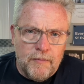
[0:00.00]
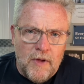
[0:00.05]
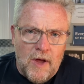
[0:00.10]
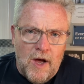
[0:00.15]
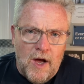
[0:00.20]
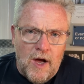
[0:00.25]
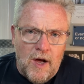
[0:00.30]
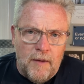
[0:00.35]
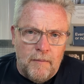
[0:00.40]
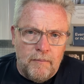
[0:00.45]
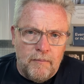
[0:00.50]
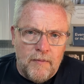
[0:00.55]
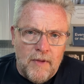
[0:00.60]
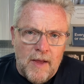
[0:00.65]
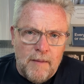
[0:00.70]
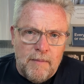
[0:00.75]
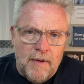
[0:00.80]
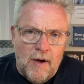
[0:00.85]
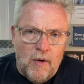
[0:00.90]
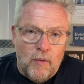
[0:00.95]
um,
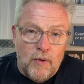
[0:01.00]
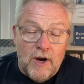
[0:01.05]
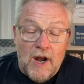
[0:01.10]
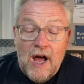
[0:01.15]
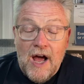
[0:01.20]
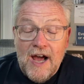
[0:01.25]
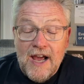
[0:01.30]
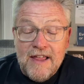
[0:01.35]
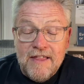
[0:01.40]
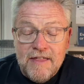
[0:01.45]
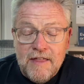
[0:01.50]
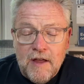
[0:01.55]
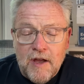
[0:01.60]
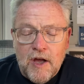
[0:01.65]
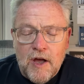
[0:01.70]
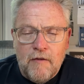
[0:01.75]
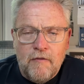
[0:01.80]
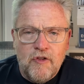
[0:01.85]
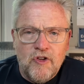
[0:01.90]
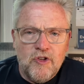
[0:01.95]
about what I
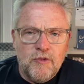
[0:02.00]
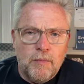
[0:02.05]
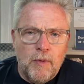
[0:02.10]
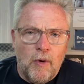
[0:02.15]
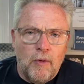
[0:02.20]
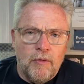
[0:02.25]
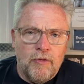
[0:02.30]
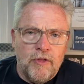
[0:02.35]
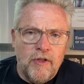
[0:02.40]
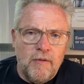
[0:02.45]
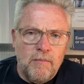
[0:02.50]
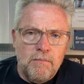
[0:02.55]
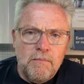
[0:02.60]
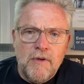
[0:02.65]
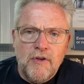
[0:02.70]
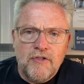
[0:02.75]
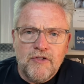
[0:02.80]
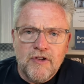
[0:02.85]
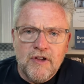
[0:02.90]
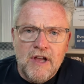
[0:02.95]
think of as both the
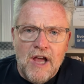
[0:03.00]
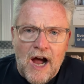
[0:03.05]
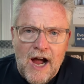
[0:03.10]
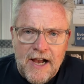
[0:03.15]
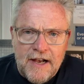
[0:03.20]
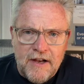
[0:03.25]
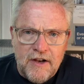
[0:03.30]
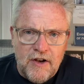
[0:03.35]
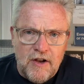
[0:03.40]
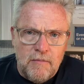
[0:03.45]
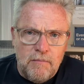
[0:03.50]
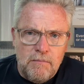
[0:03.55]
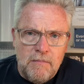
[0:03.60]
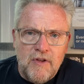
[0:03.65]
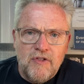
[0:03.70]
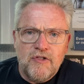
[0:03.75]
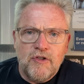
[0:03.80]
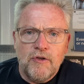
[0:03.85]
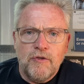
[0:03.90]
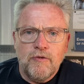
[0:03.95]
misguided and
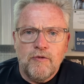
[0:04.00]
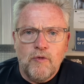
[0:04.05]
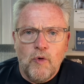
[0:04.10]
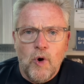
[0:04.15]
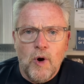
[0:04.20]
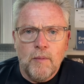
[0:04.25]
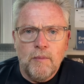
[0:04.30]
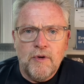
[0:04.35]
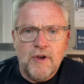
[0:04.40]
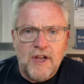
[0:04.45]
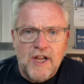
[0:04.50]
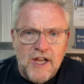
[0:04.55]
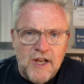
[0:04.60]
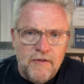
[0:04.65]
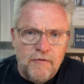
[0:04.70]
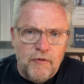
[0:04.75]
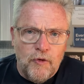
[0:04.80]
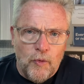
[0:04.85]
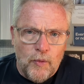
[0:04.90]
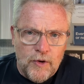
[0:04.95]
misinformed
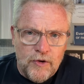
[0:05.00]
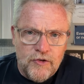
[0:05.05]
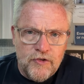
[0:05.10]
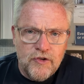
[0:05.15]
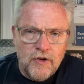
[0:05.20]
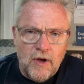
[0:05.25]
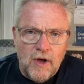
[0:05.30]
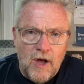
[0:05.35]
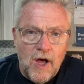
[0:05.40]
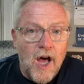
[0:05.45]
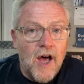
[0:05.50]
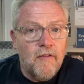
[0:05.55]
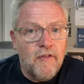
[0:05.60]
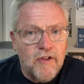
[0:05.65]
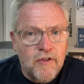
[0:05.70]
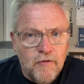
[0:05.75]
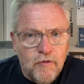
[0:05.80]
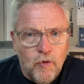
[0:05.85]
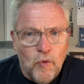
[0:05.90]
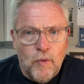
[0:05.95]
influence of
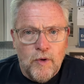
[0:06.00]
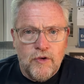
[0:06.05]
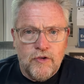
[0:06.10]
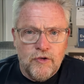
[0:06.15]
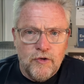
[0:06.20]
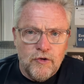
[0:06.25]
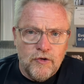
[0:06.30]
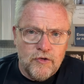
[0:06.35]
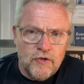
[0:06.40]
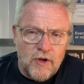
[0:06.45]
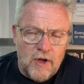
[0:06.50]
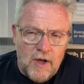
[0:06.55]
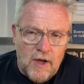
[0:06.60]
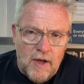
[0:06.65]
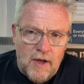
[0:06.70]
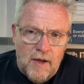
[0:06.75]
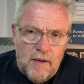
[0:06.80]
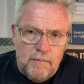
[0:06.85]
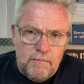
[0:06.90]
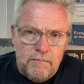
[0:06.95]
influencers.
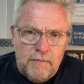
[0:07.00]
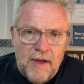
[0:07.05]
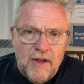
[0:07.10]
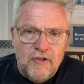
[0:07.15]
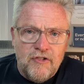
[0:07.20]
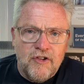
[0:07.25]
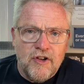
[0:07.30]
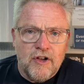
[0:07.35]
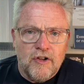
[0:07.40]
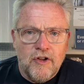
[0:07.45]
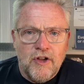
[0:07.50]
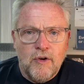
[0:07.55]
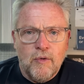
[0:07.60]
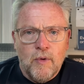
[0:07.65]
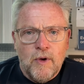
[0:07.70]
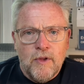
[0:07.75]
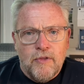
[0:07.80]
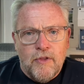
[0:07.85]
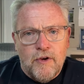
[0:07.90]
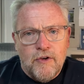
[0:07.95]
Basically,
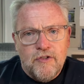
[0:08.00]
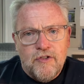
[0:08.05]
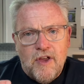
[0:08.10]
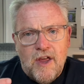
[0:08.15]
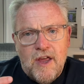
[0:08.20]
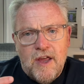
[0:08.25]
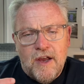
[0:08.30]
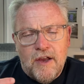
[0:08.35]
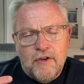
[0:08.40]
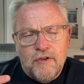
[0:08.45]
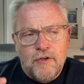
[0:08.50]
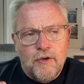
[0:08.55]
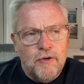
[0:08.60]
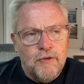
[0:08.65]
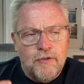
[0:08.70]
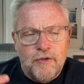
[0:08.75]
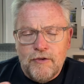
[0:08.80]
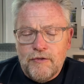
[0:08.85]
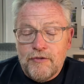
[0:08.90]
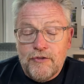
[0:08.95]
what they're saying is
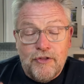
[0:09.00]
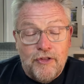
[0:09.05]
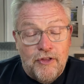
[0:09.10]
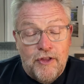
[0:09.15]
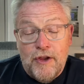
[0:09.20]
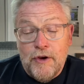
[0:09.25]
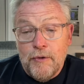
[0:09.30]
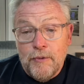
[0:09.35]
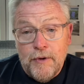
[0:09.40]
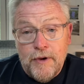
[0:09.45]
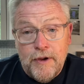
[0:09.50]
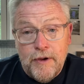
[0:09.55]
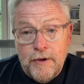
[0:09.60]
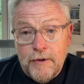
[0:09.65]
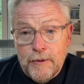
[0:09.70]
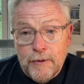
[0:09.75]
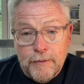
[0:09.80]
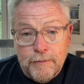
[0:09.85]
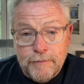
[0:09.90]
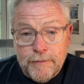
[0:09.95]
there's this theory
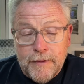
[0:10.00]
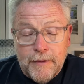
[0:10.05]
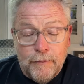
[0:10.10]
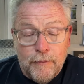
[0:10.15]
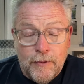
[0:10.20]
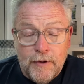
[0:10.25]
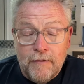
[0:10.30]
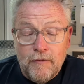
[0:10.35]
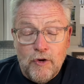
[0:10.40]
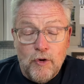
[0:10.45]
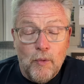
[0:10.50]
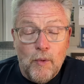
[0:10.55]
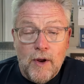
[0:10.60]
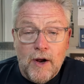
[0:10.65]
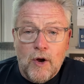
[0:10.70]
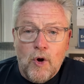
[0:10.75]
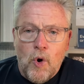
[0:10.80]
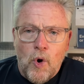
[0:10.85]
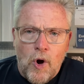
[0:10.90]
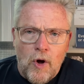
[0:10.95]
or uh, whatever you want
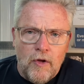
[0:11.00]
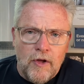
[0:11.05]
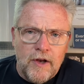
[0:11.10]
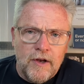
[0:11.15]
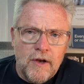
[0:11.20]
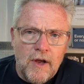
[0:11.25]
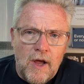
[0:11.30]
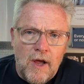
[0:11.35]
to call it